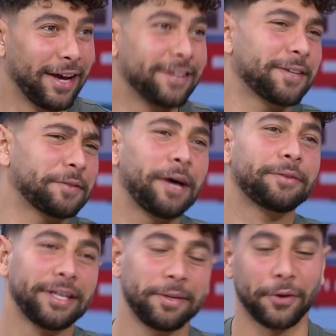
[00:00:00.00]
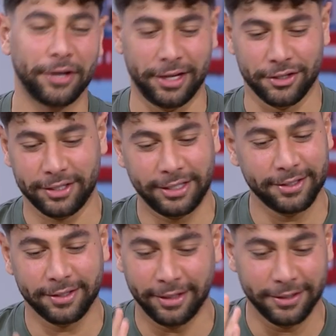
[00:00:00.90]
Sometimes I tell them, okay, just
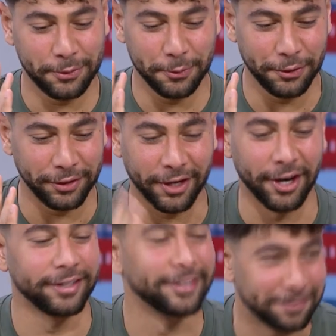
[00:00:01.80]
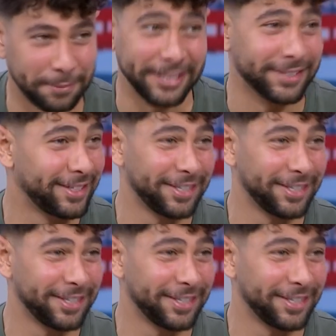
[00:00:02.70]
let's tour the garden, please.